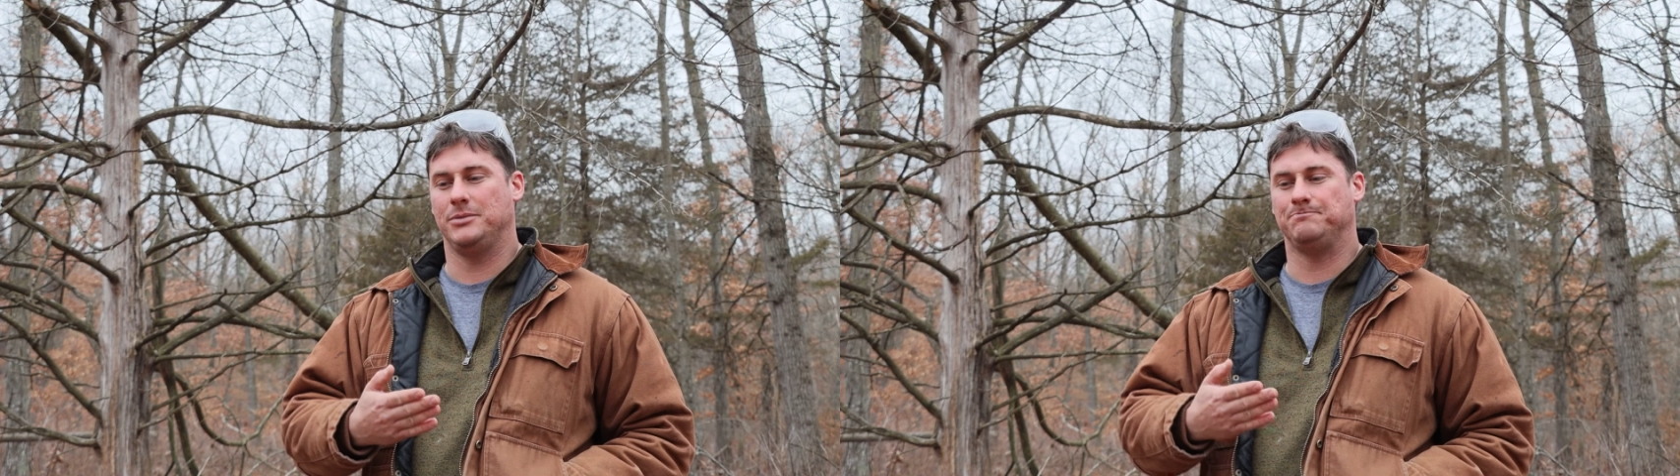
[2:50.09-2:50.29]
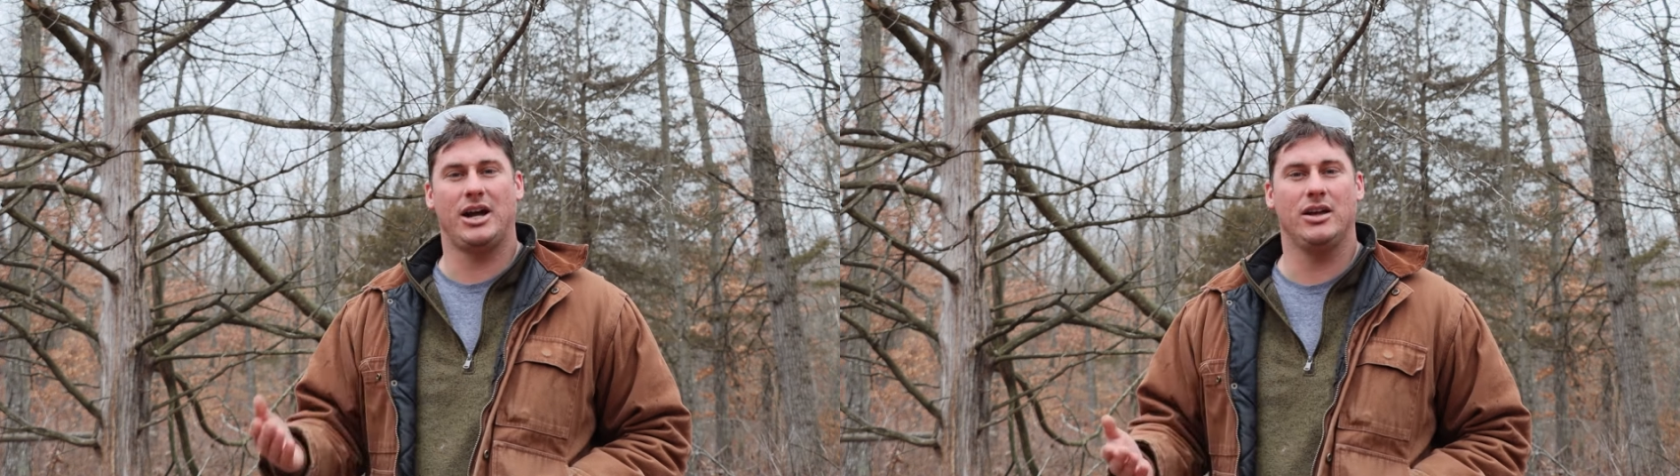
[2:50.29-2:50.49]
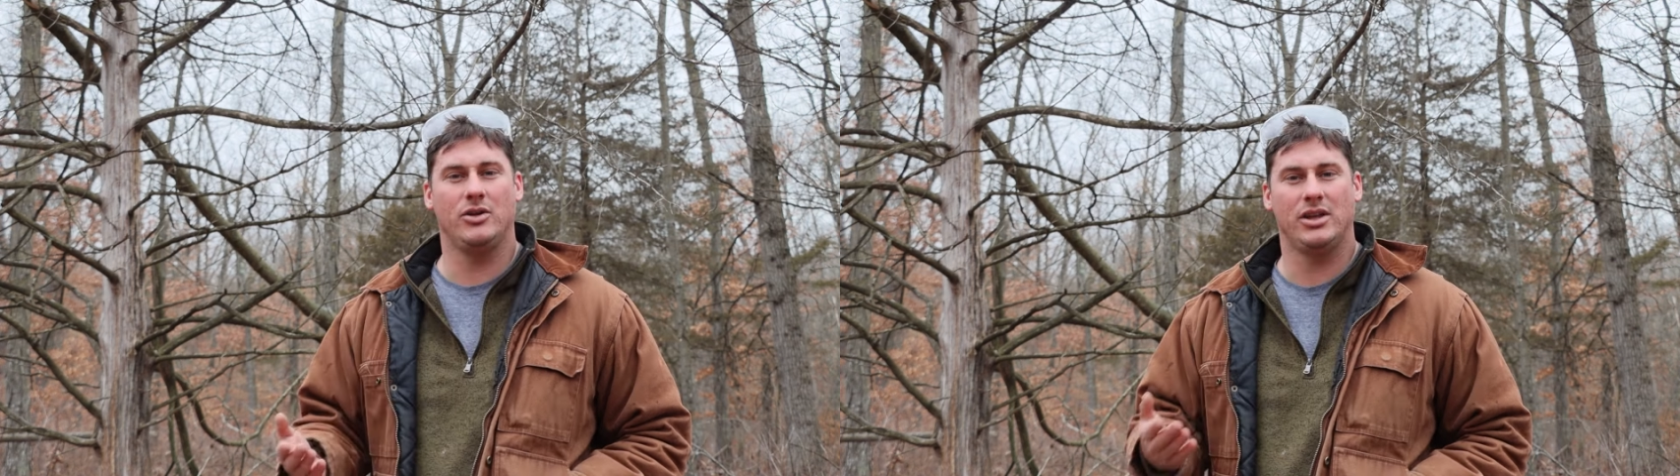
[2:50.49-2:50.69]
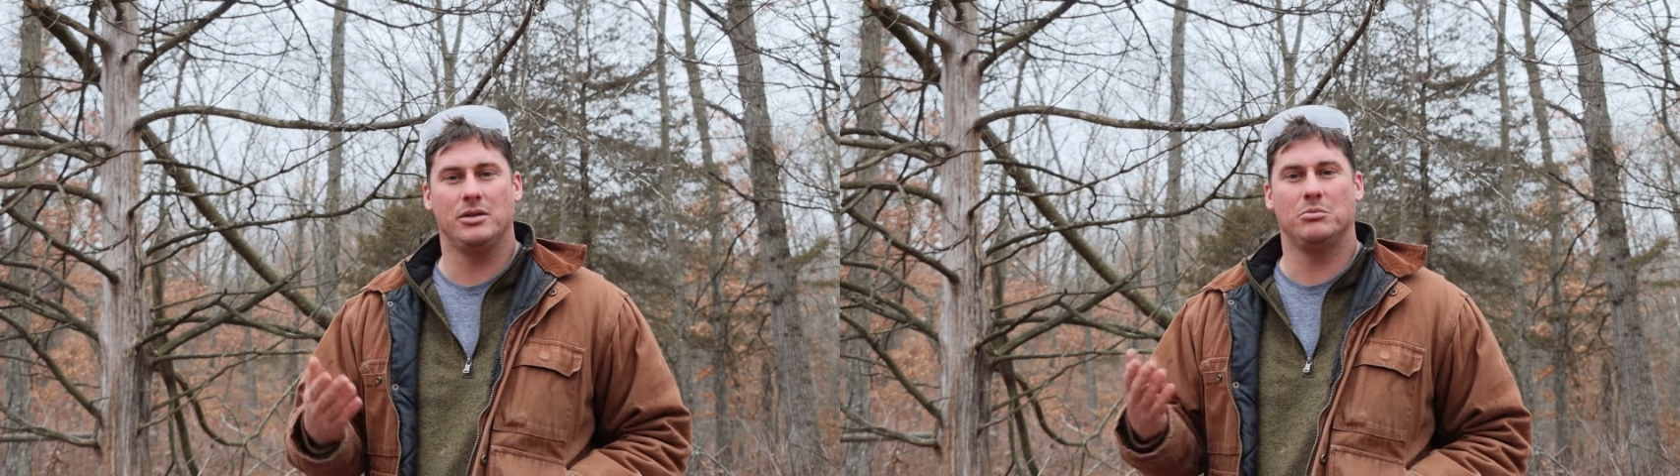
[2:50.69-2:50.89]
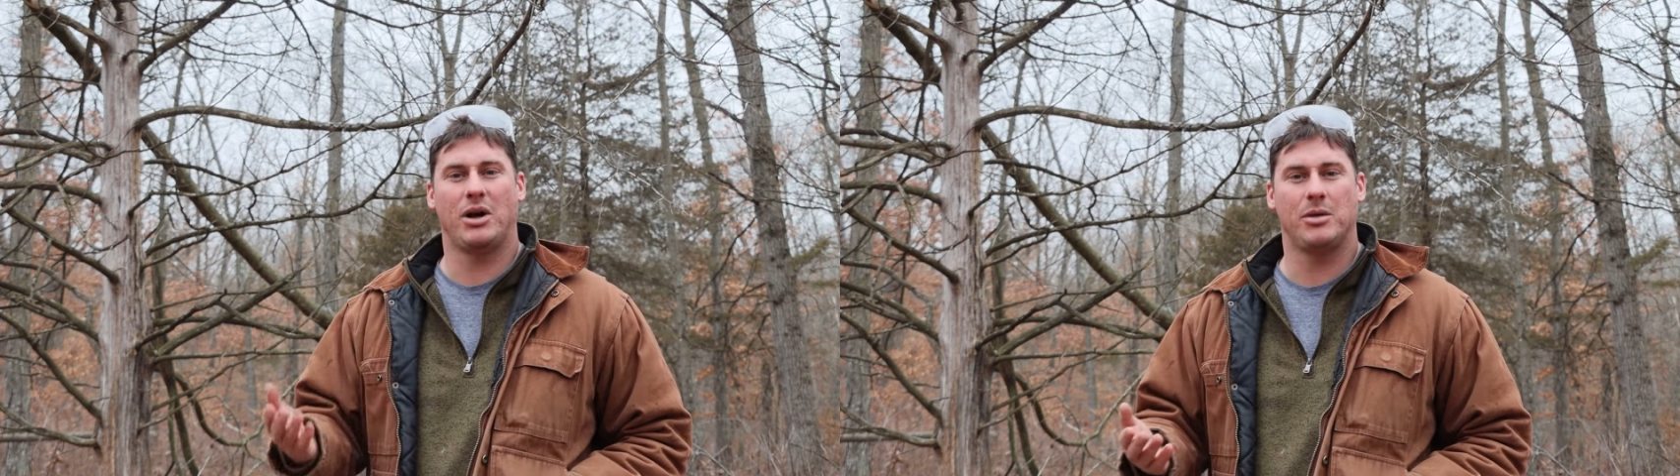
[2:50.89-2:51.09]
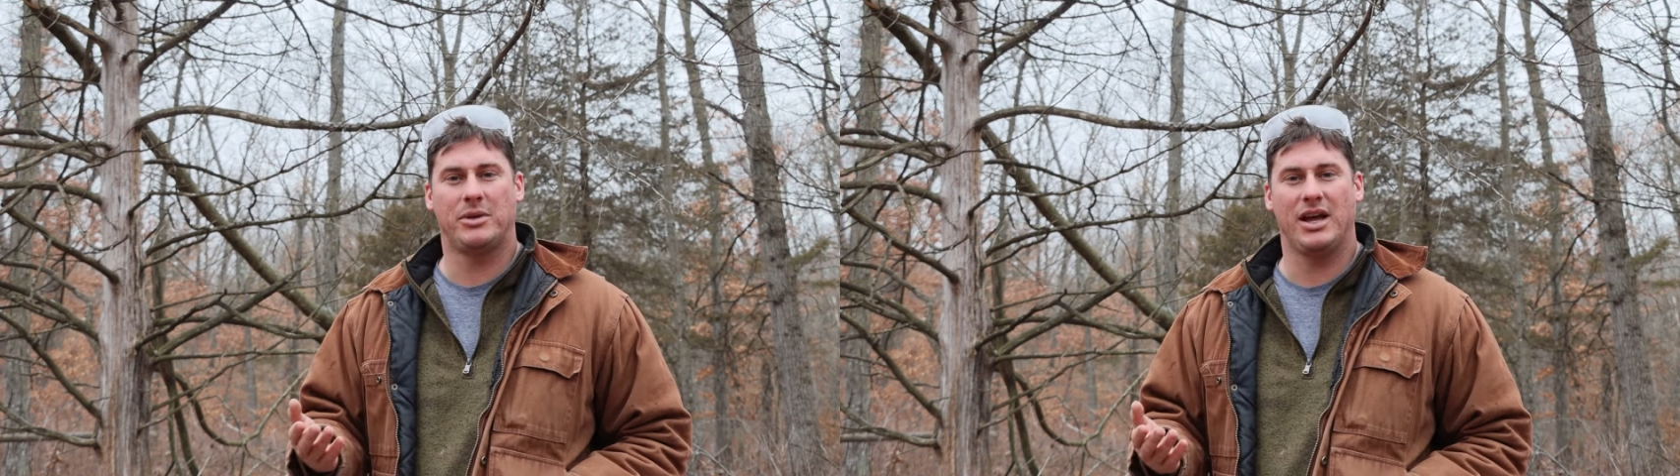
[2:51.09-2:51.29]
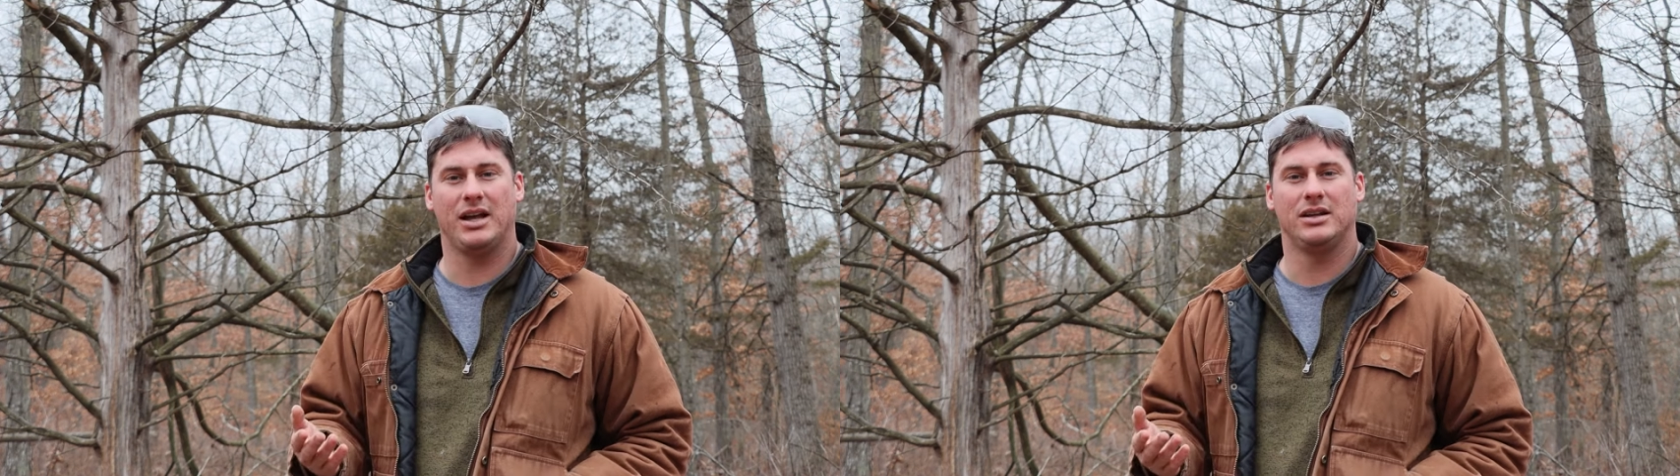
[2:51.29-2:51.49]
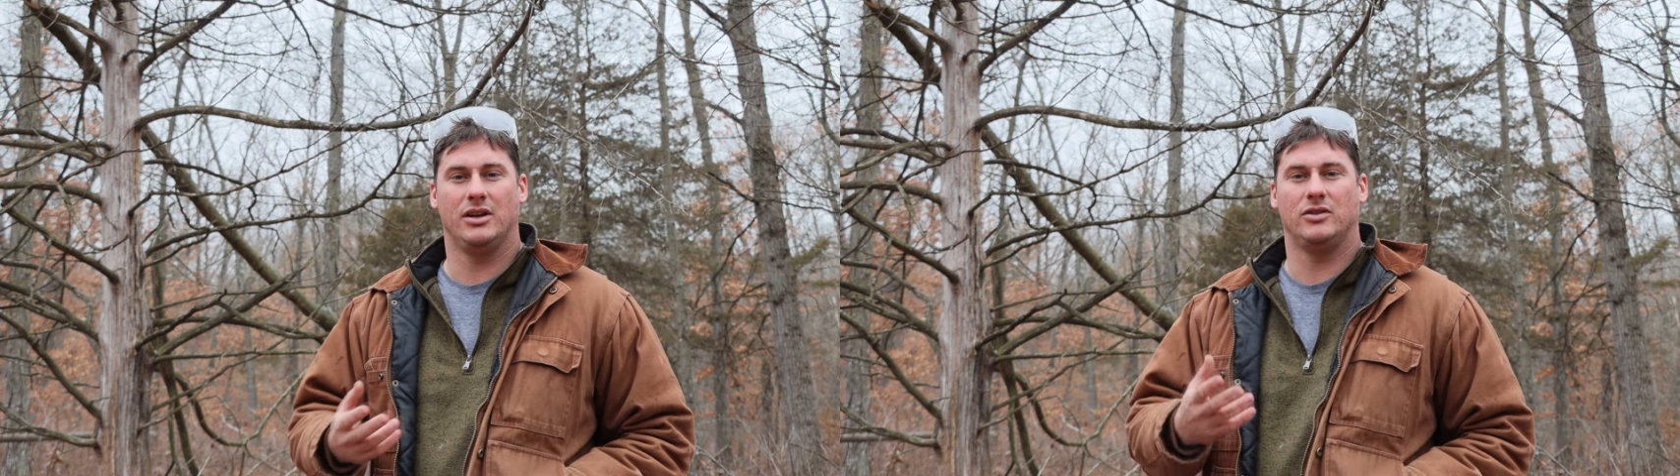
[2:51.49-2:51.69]
coyote,
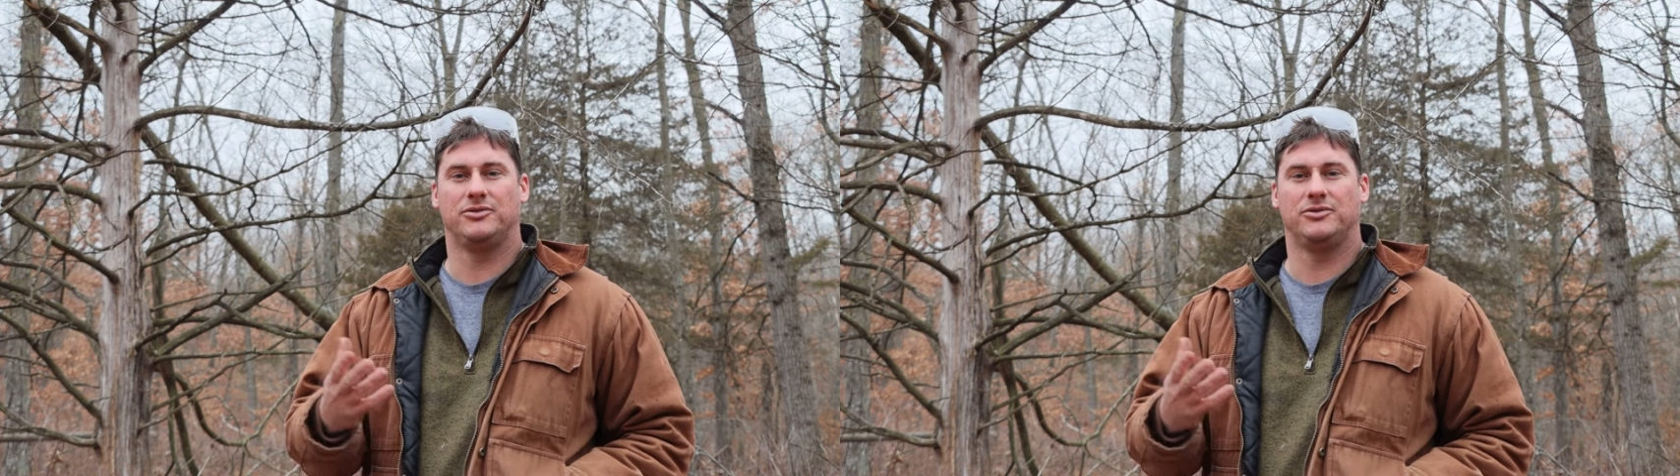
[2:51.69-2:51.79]
bobcat, you know,